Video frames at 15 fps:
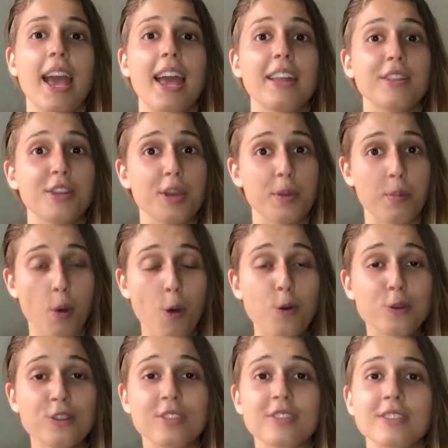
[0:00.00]
and the
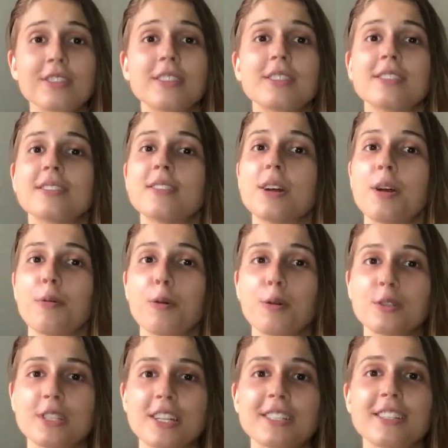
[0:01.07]
emotions
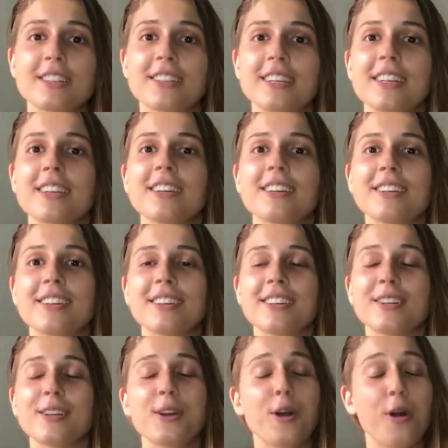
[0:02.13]
will suddenly
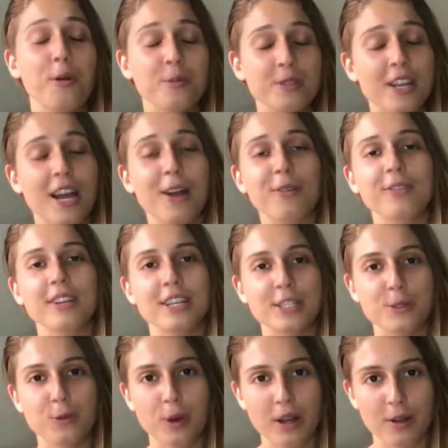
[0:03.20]
calm down
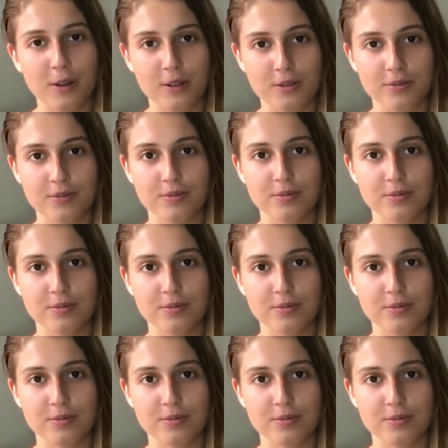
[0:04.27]
as well.